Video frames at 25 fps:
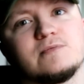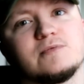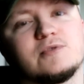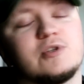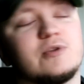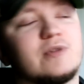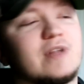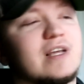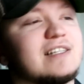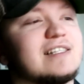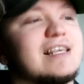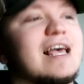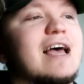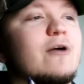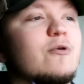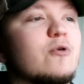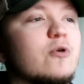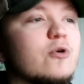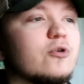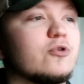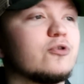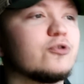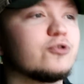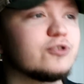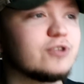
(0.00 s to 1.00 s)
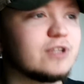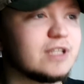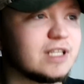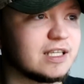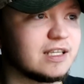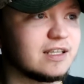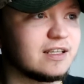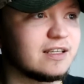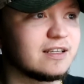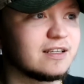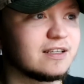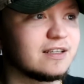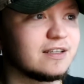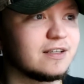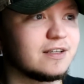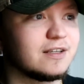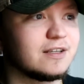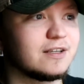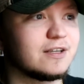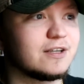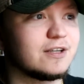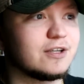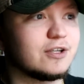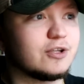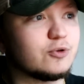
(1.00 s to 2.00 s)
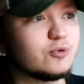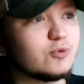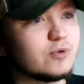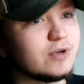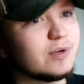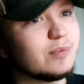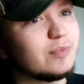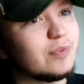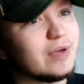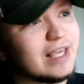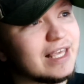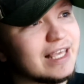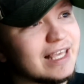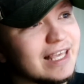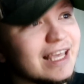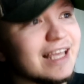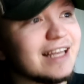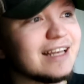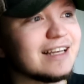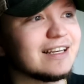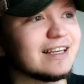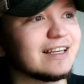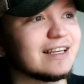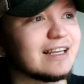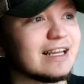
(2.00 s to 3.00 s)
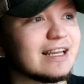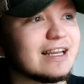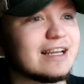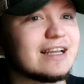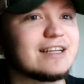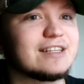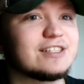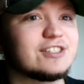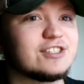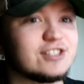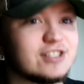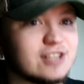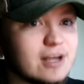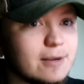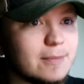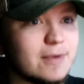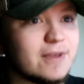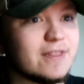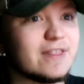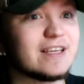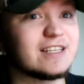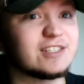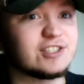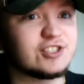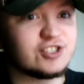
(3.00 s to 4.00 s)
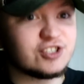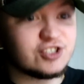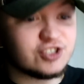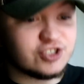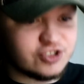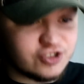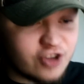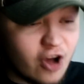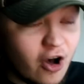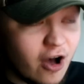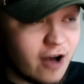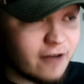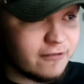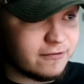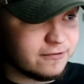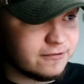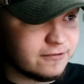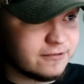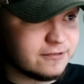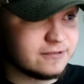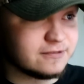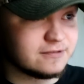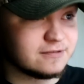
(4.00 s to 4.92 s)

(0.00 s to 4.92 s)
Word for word: So that's how early you can be getting some of this stuff